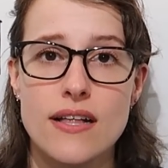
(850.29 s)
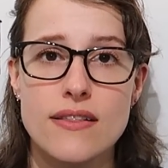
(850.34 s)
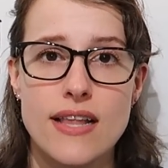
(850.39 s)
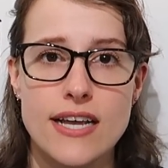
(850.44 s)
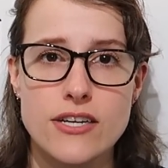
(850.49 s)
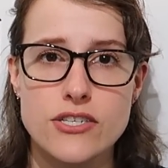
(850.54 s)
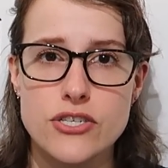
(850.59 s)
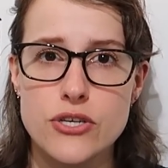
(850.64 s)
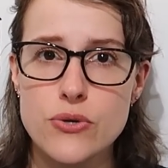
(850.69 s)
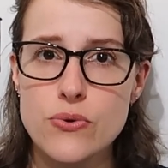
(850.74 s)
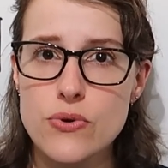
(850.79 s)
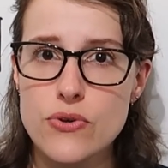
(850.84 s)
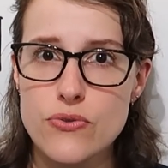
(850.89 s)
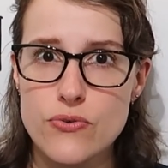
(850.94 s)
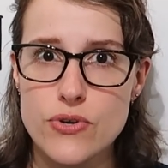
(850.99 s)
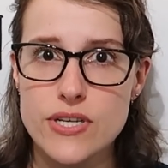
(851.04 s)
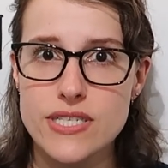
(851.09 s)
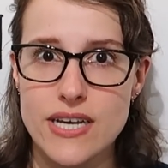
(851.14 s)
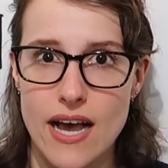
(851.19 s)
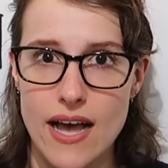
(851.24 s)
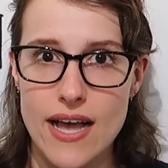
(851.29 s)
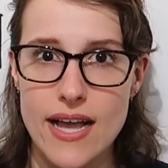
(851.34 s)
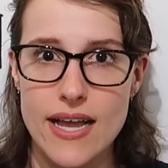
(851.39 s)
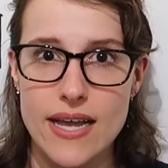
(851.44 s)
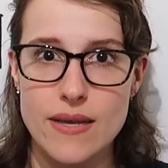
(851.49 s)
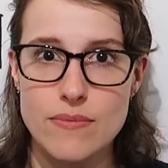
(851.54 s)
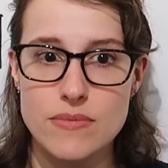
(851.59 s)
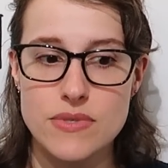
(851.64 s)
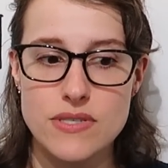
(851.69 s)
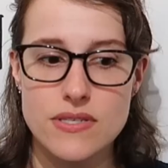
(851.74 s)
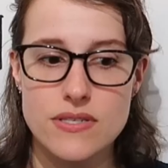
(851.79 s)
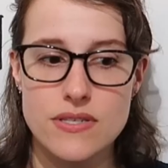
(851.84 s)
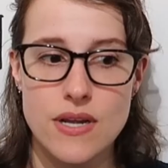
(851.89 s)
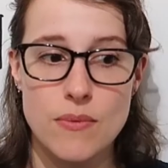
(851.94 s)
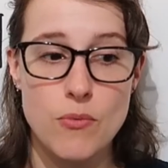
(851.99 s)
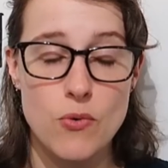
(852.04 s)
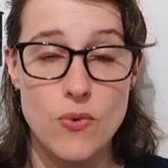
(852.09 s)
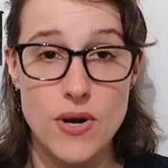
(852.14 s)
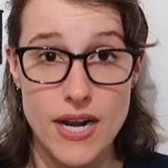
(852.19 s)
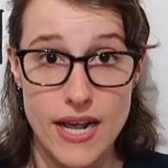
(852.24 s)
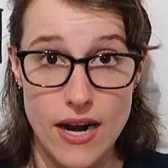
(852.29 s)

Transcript: like two or three times, number one,